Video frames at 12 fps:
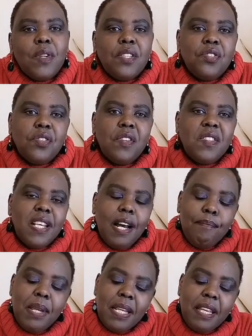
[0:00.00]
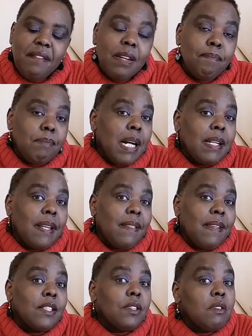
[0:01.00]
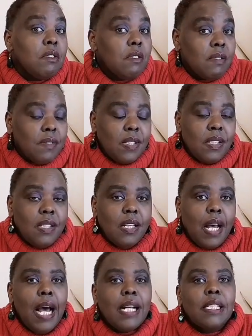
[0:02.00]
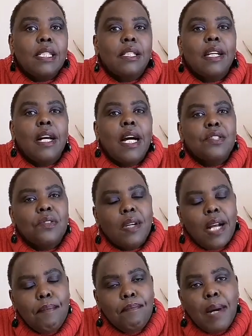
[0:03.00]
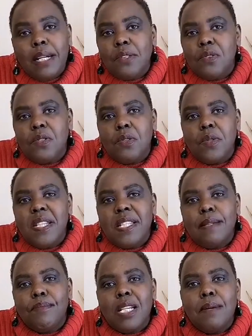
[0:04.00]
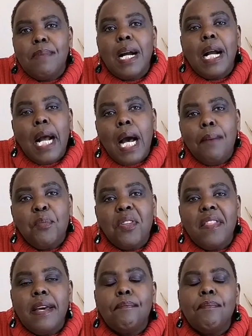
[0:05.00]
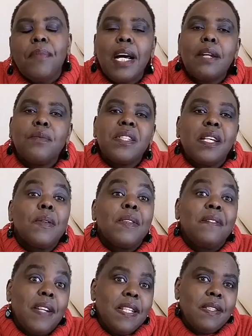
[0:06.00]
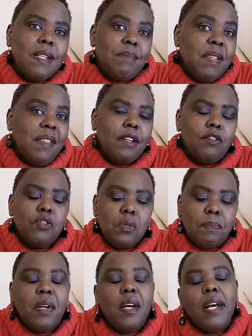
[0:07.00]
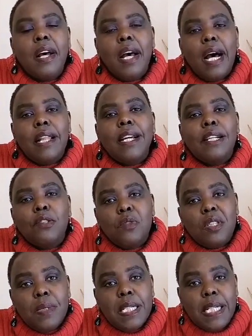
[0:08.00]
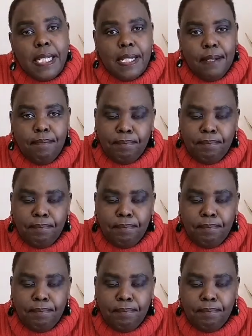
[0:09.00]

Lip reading: questions they have been given back in their schools. And as you come back to school in September, come with them and we shall revise them in the group. And that's what we did.